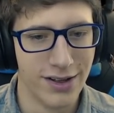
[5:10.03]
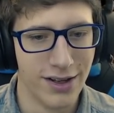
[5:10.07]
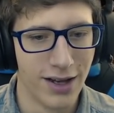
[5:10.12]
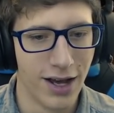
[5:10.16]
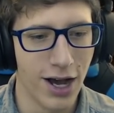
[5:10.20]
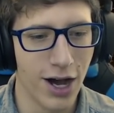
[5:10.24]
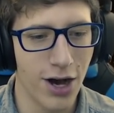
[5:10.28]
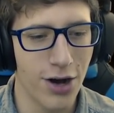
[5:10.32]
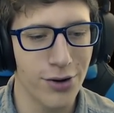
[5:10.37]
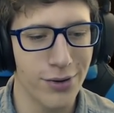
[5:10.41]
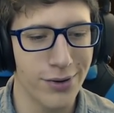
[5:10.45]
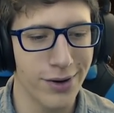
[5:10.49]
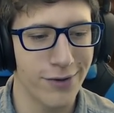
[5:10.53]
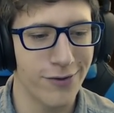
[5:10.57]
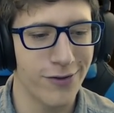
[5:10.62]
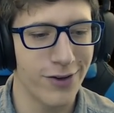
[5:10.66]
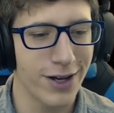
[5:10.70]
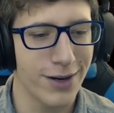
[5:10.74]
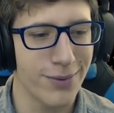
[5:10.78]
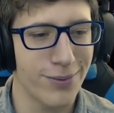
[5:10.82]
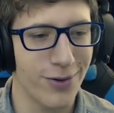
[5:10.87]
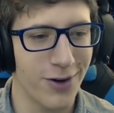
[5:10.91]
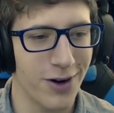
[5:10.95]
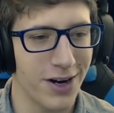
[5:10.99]
Oh, it
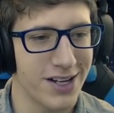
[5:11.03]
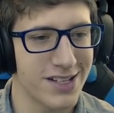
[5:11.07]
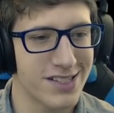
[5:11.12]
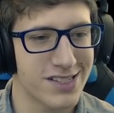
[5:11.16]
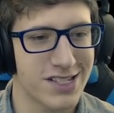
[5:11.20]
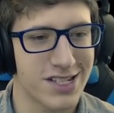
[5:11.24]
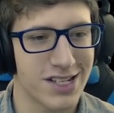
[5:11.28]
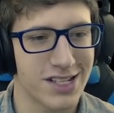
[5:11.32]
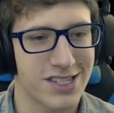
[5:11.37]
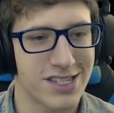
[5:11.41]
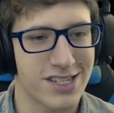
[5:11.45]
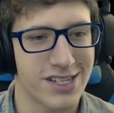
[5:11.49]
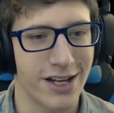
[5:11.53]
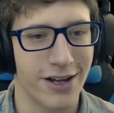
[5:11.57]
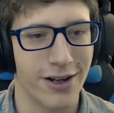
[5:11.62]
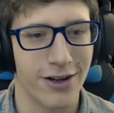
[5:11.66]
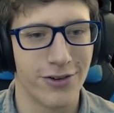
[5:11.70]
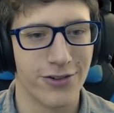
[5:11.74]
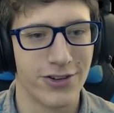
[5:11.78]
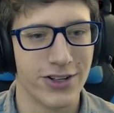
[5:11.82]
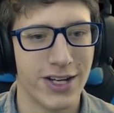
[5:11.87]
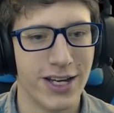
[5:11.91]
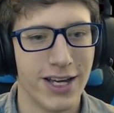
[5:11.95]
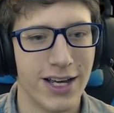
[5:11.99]
vaporized itself.
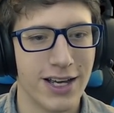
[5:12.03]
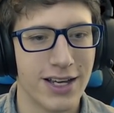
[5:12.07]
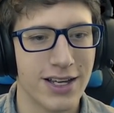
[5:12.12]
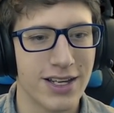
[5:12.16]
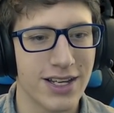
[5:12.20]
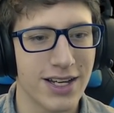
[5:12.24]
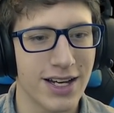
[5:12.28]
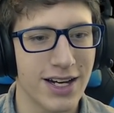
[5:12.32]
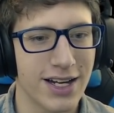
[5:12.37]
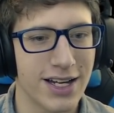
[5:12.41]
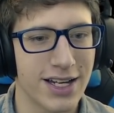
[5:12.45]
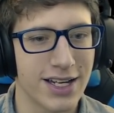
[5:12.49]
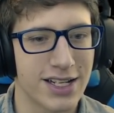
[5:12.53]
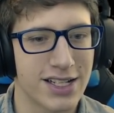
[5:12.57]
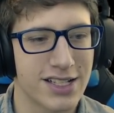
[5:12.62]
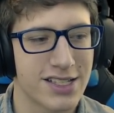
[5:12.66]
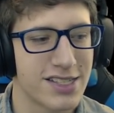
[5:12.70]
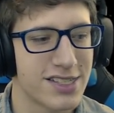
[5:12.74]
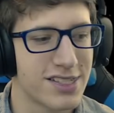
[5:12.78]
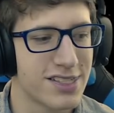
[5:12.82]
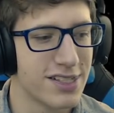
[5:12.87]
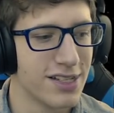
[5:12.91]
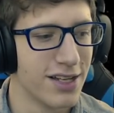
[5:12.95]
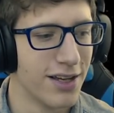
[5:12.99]

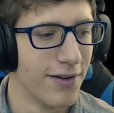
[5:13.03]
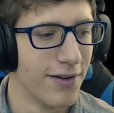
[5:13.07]
Yikes.